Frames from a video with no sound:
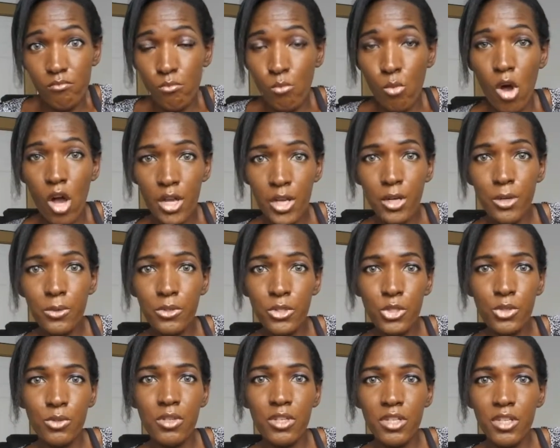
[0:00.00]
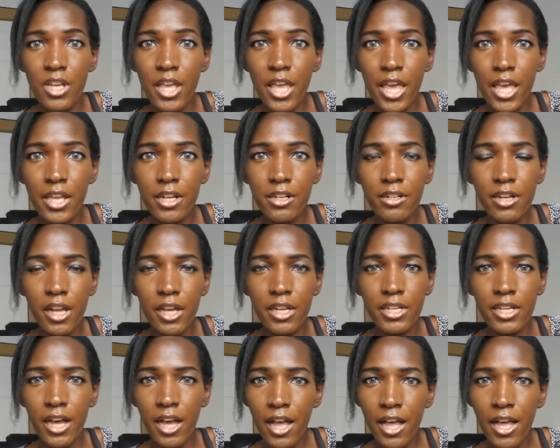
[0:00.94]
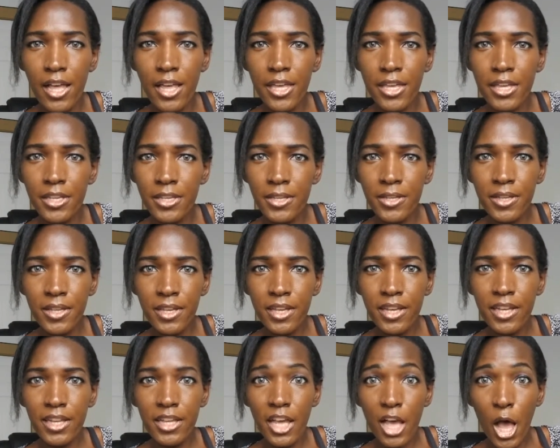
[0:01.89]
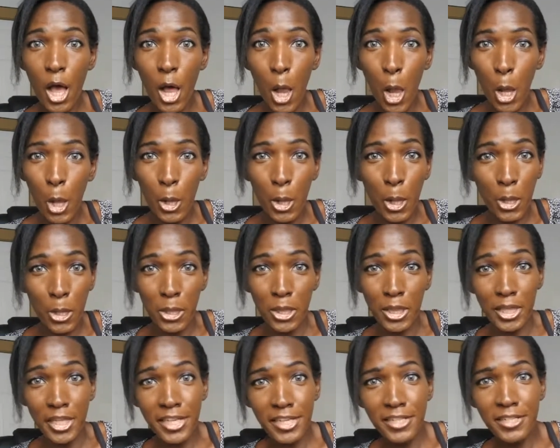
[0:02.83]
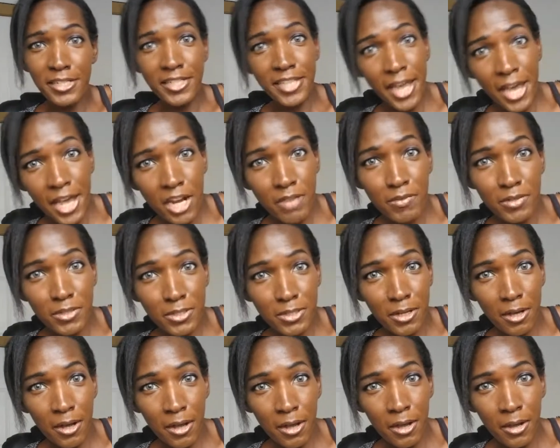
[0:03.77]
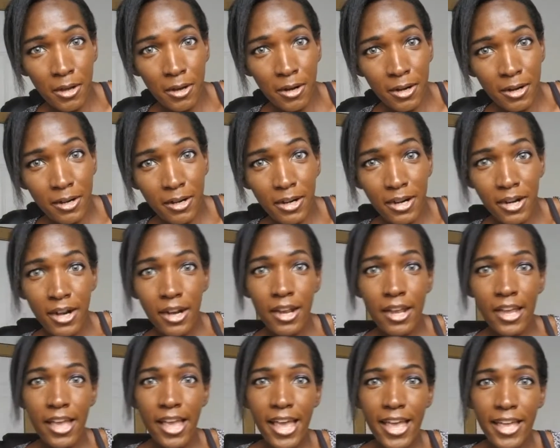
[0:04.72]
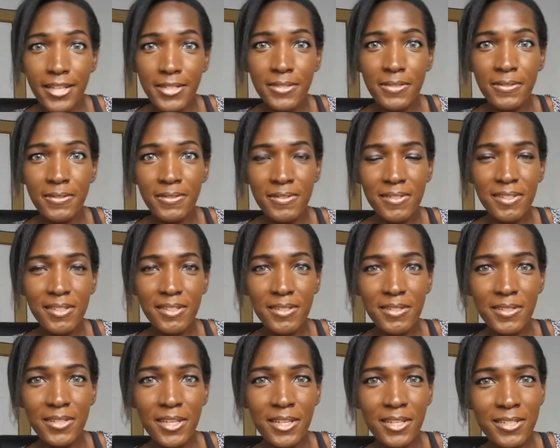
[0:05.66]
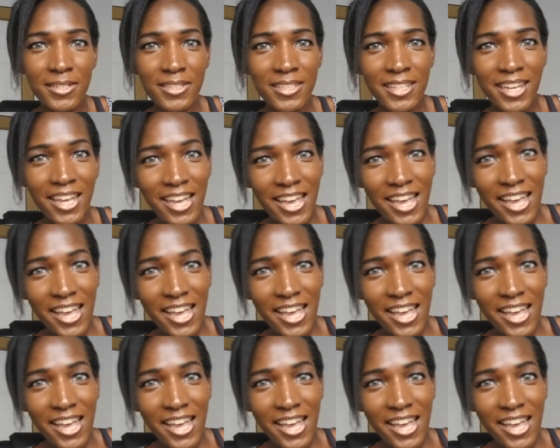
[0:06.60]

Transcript: walking on the street, and a guy leans out of his car and says,